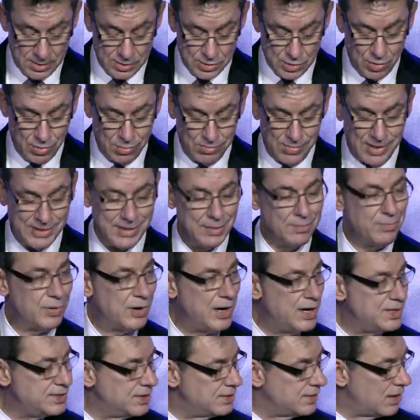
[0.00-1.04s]
So, Madam
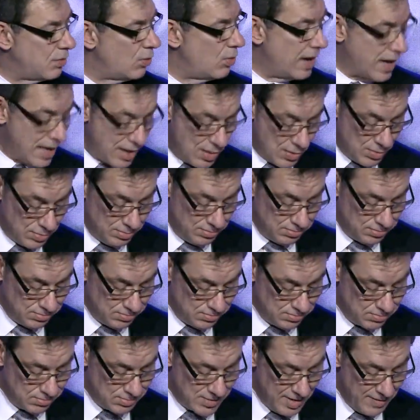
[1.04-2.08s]
President, I will now
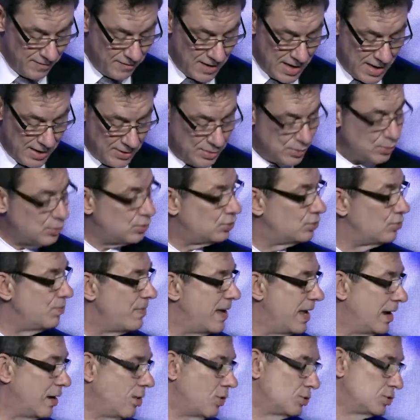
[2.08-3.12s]
invite you to
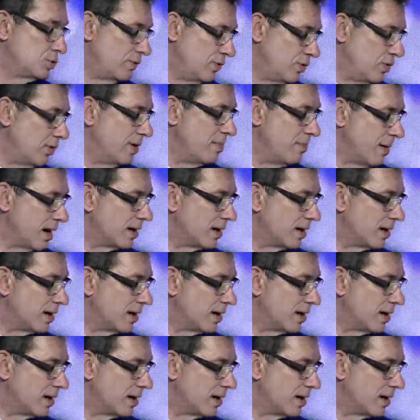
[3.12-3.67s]
make also a few